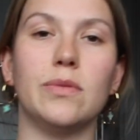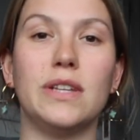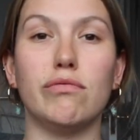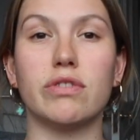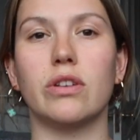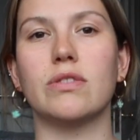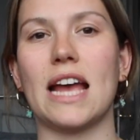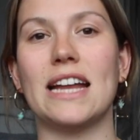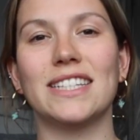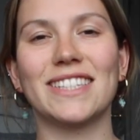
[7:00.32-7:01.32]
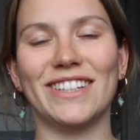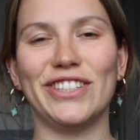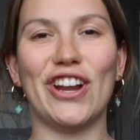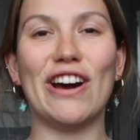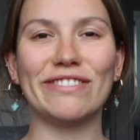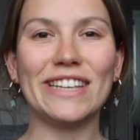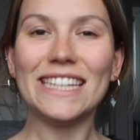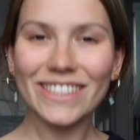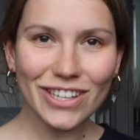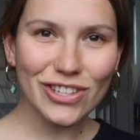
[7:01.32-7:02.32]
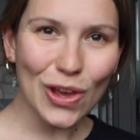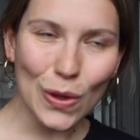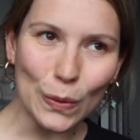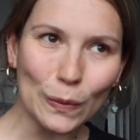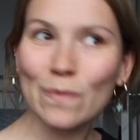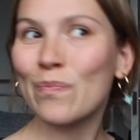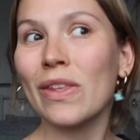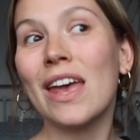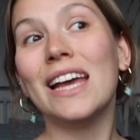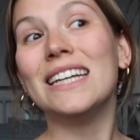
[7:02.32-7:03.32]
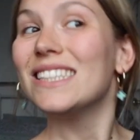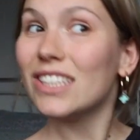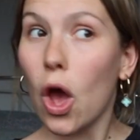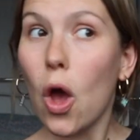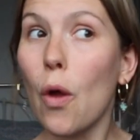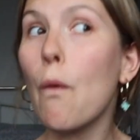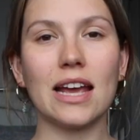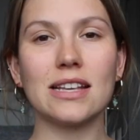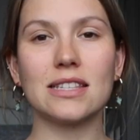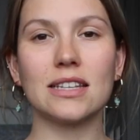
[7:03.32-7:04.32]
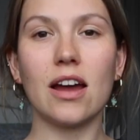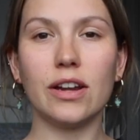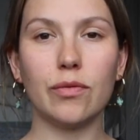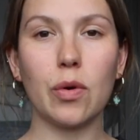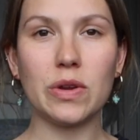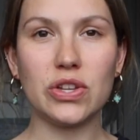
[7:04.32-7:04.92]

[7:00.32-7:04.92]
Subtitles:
we did results and discussion after Easter too. So that's kind of what we're